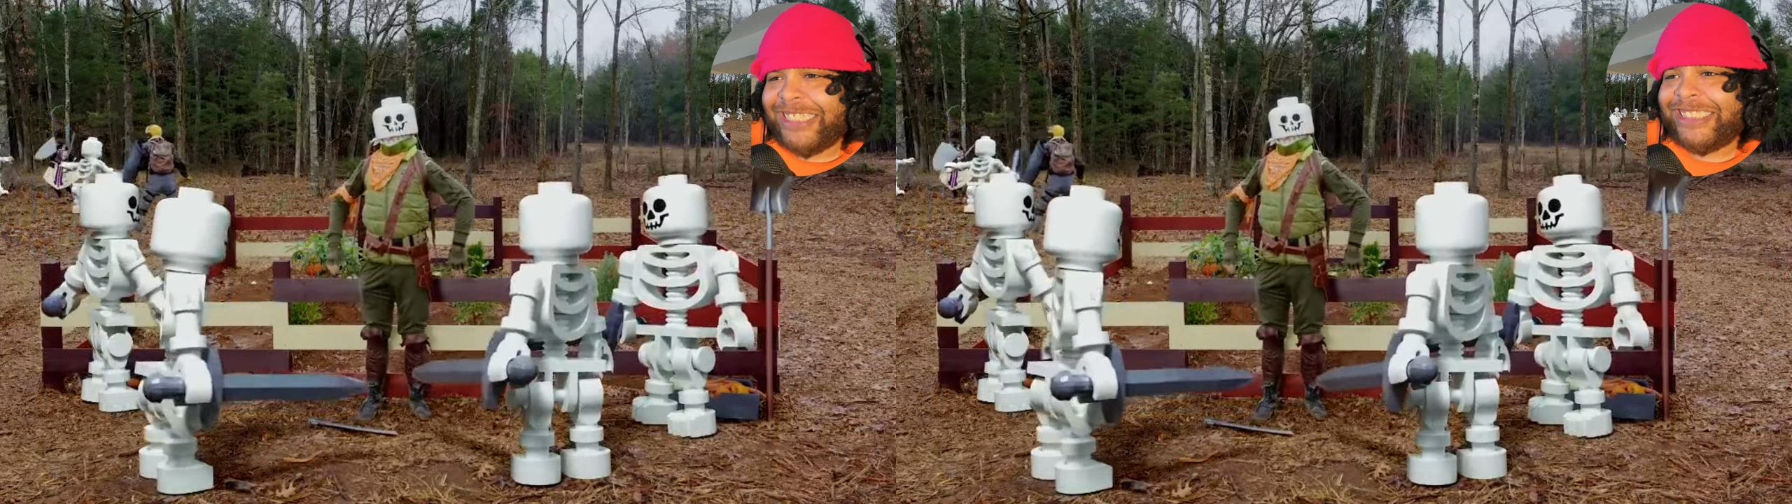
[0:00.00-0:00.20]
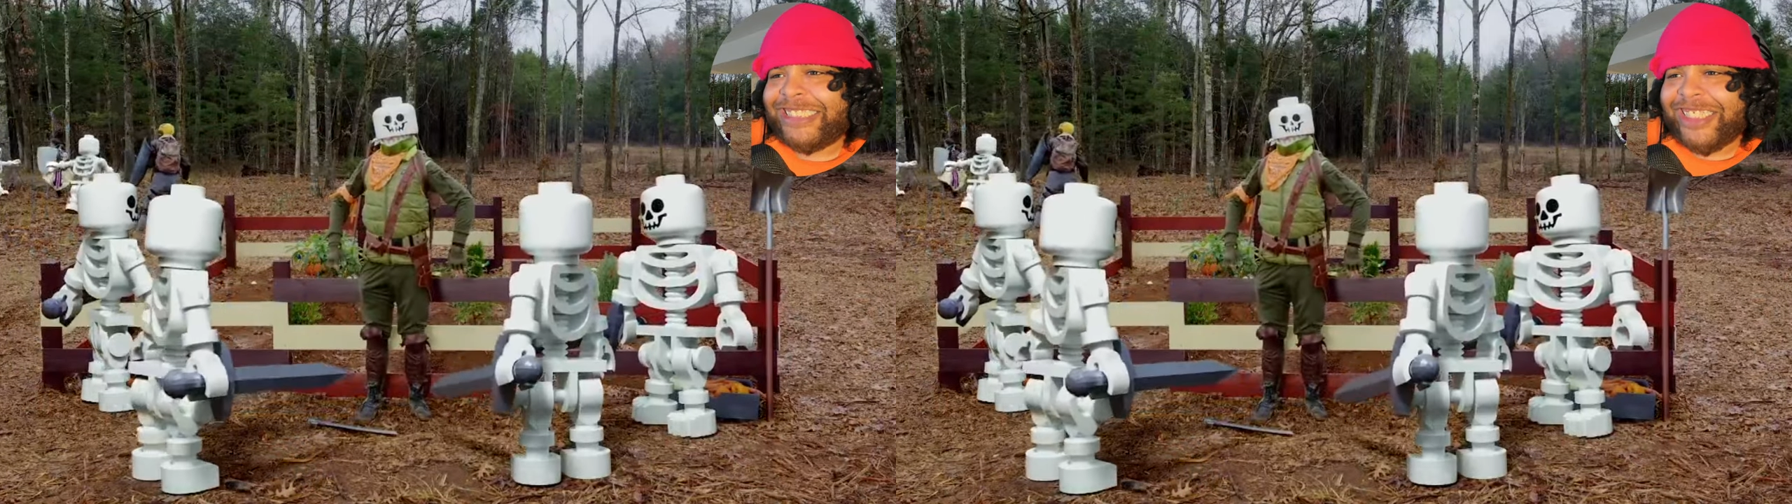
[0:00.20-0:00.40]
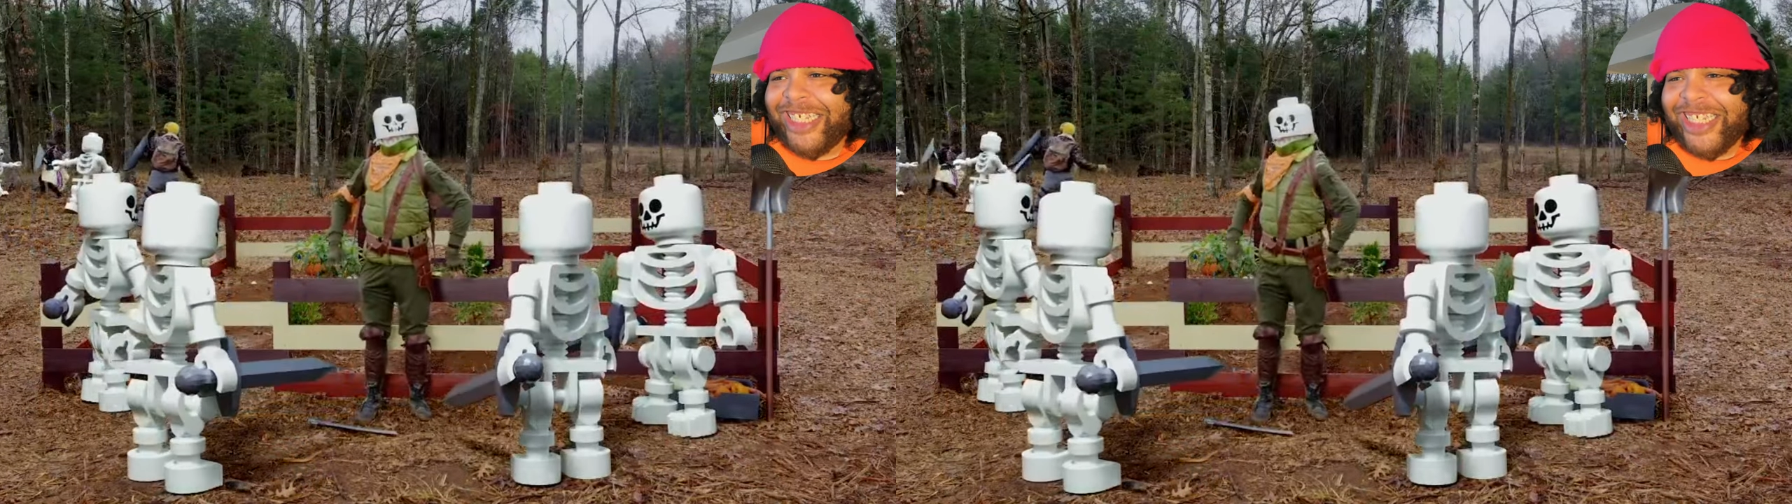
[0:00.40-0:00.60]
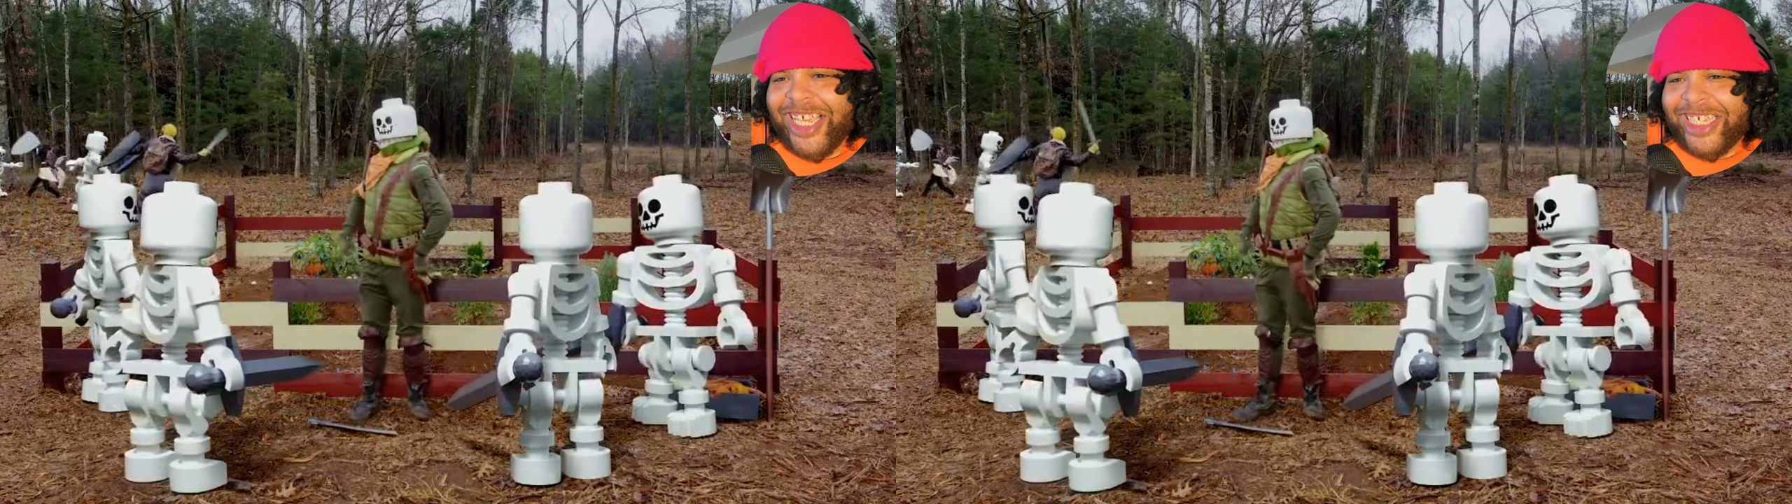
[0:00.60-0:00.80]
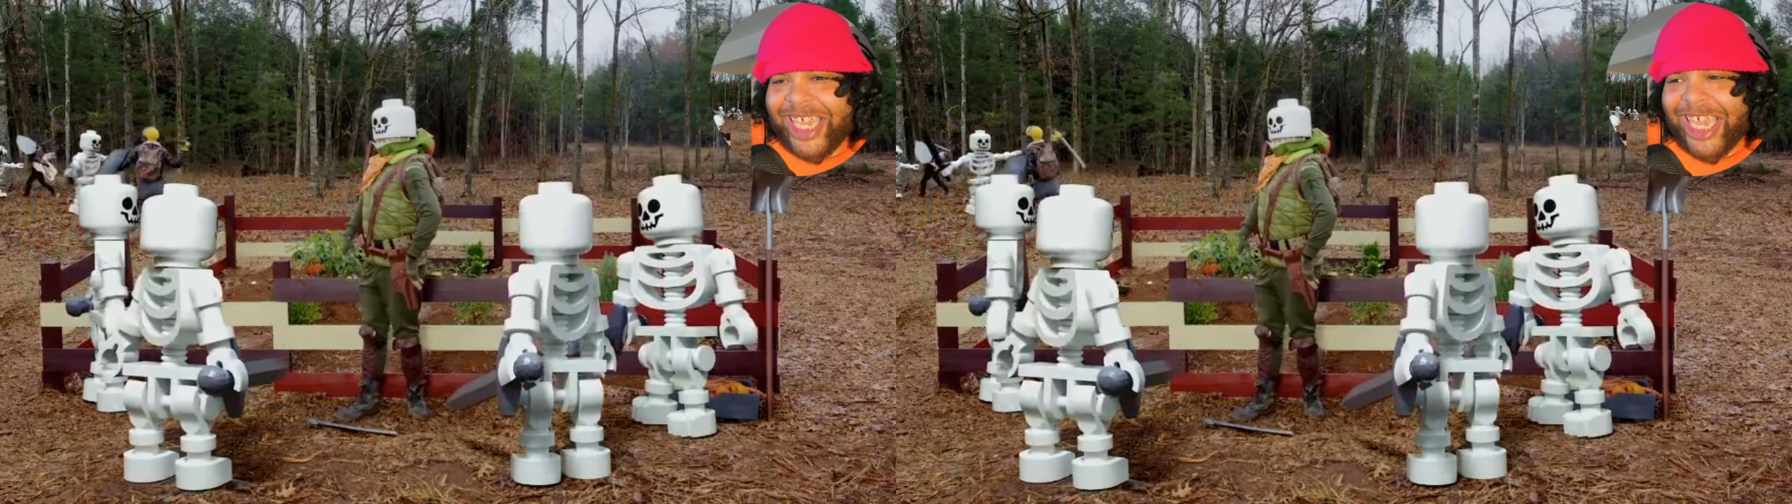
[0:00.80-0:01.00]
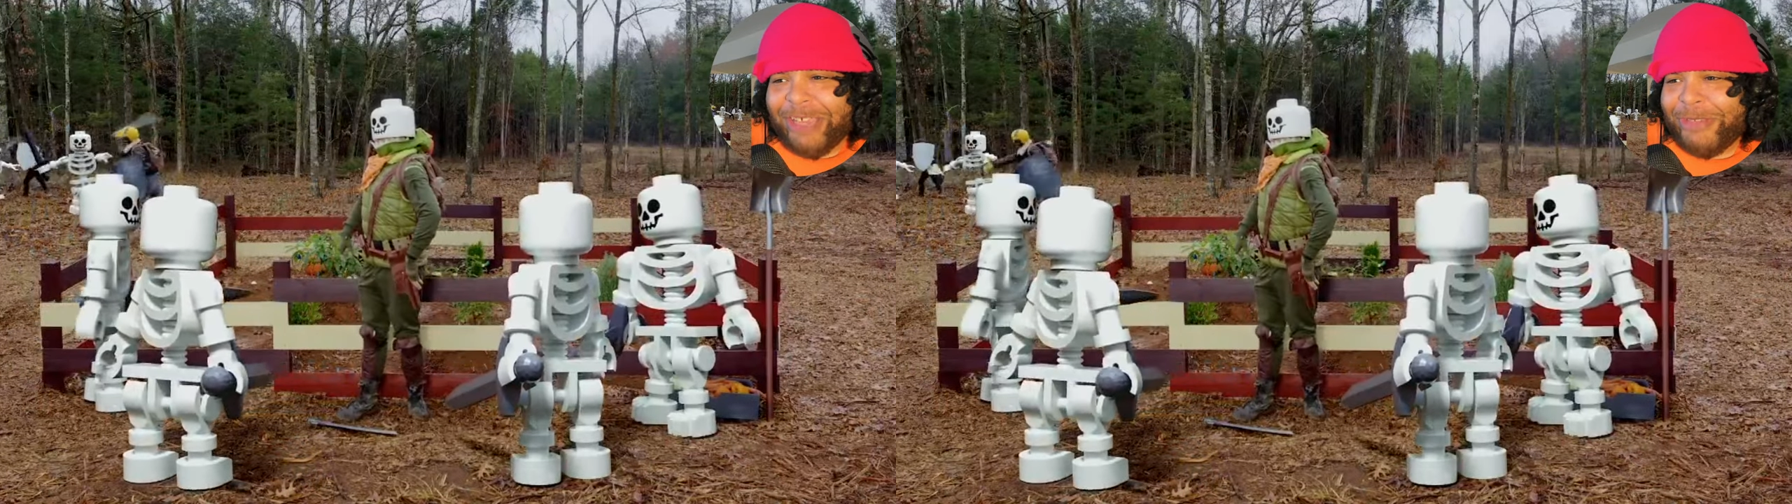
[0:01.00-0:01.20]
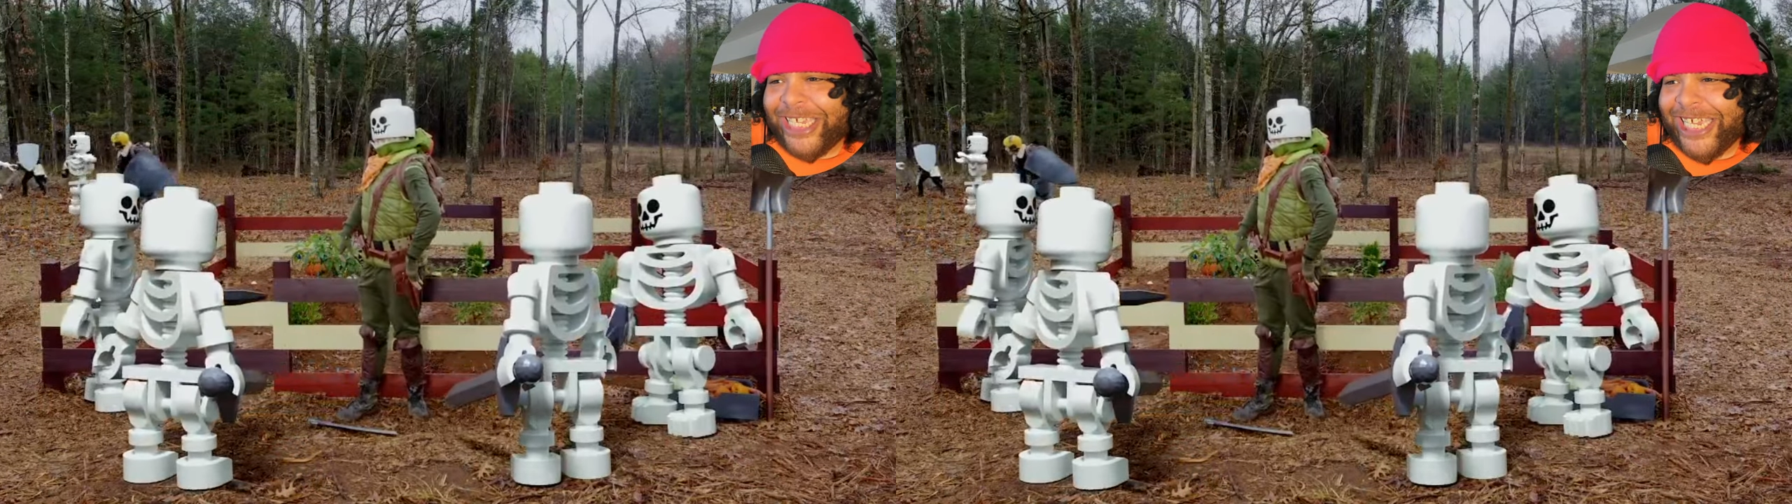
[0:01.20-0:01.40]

See, it came in